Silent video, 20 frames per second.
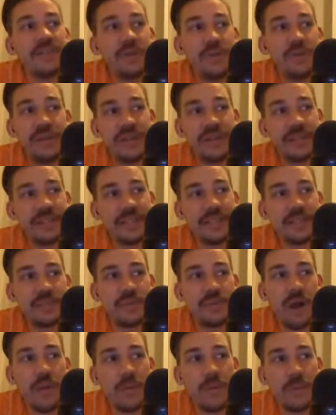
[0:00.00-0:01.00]
think this is
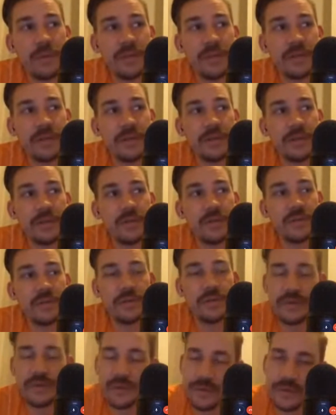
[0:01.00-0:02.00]
probably,
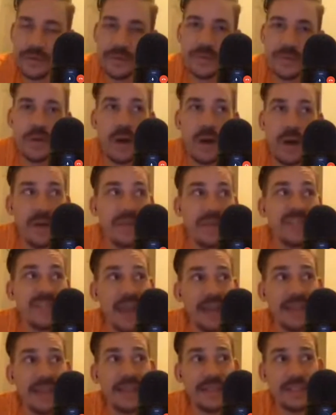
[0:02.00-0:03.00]
honestly,
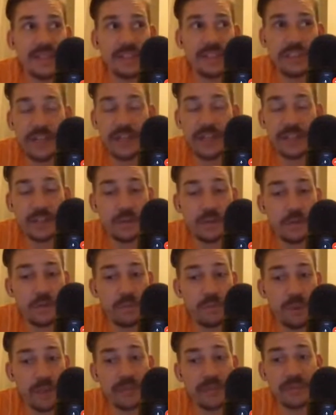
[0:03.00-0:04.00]
I think this is J-Law's
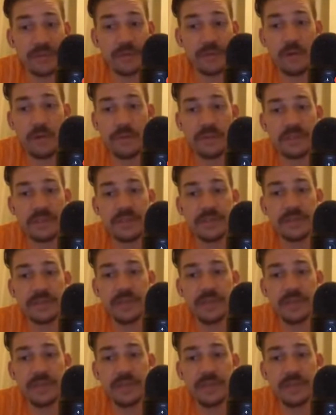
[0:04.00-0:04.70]
best performance.